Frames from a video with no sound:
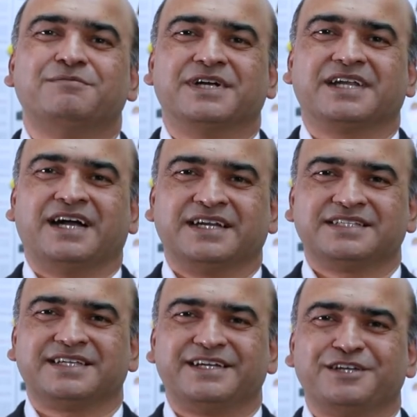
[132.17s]
but
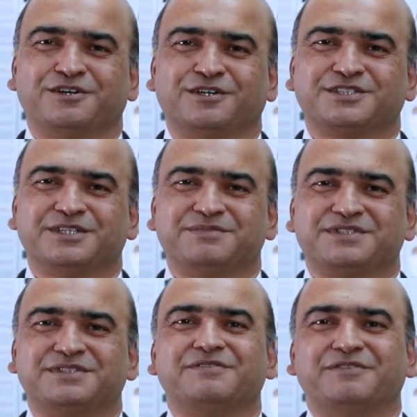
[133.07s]
understanding
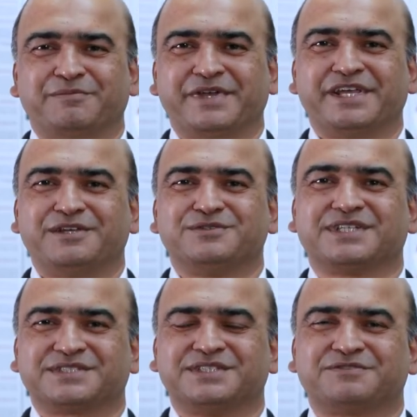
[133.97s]
concepts will make you
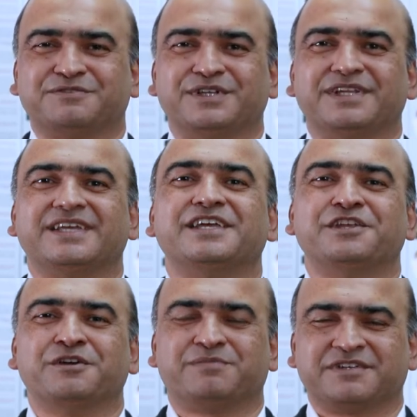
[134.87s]
successful
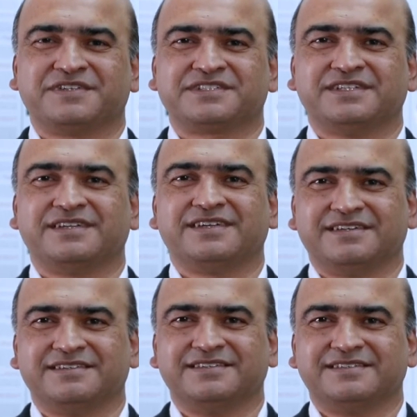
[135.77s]
in your professional
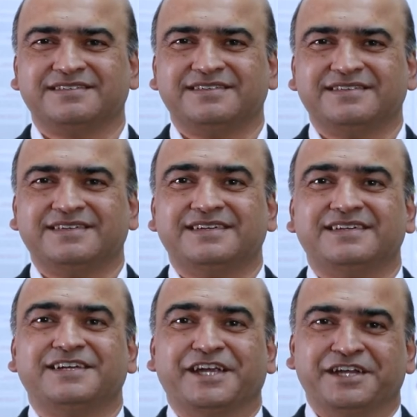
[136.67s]
career.
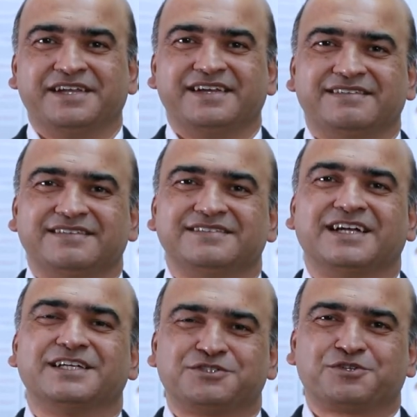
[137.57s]
Indeed,
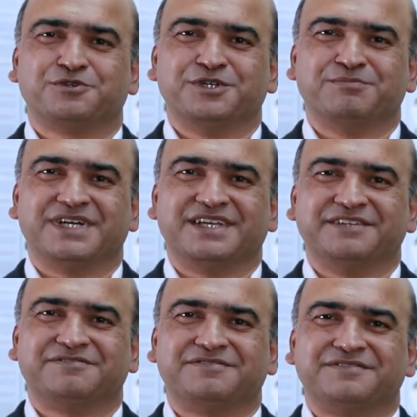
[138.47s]
that is true in my
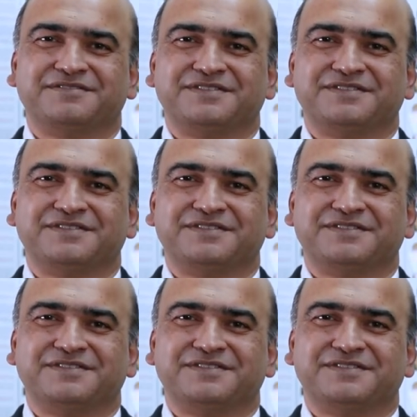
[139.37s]
life.